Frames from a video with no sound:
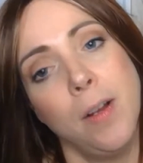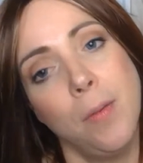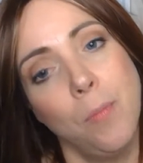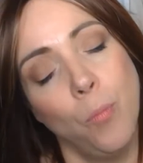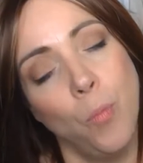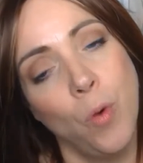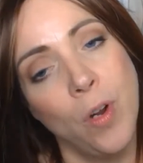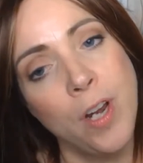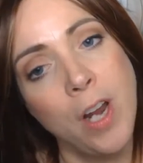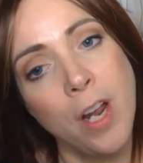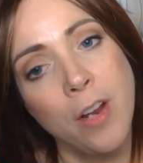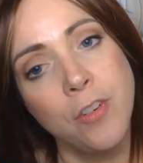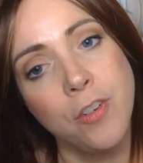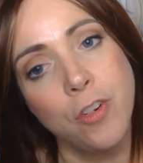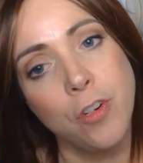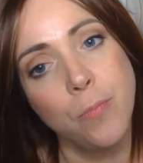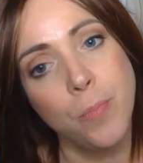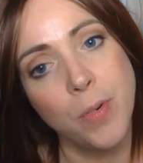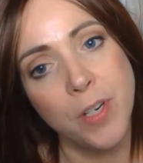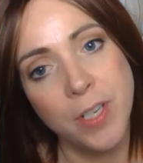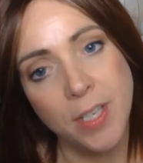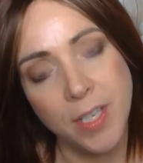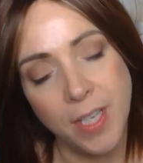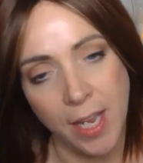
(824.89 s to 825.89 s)

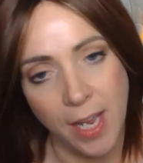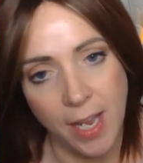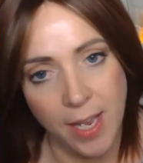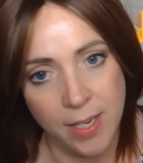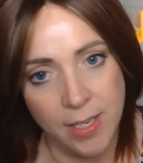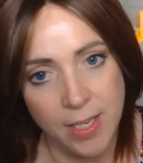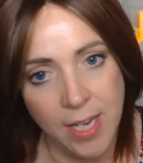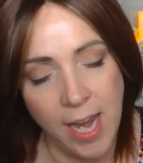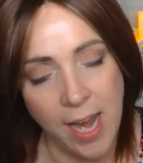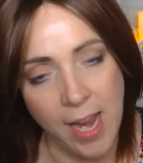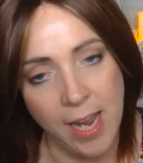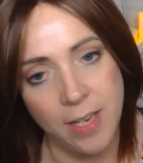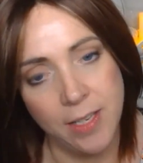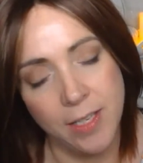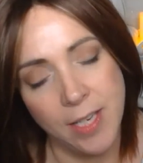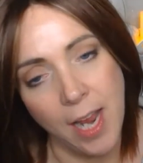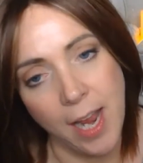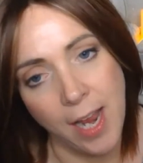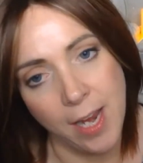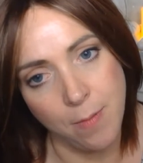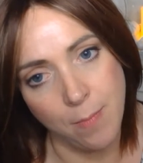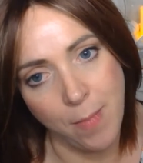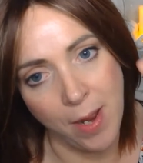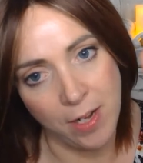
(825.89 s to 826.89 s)
100%
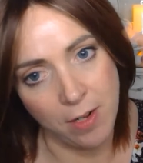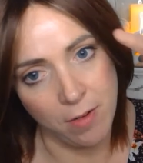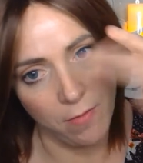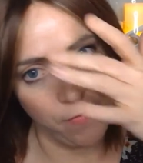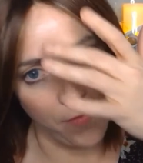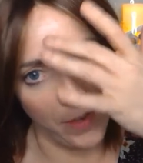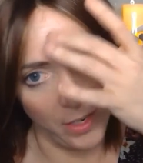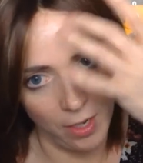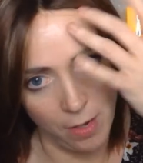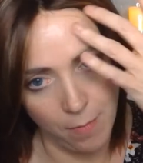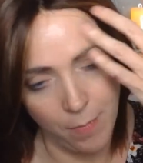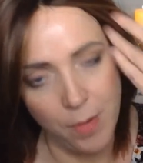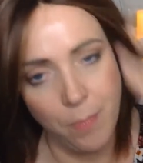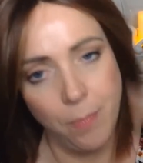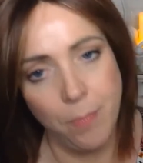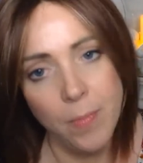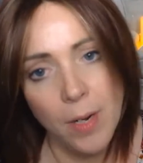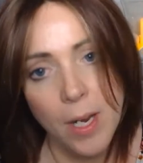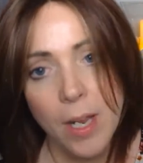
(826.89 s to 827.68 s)
hand-tied monofilament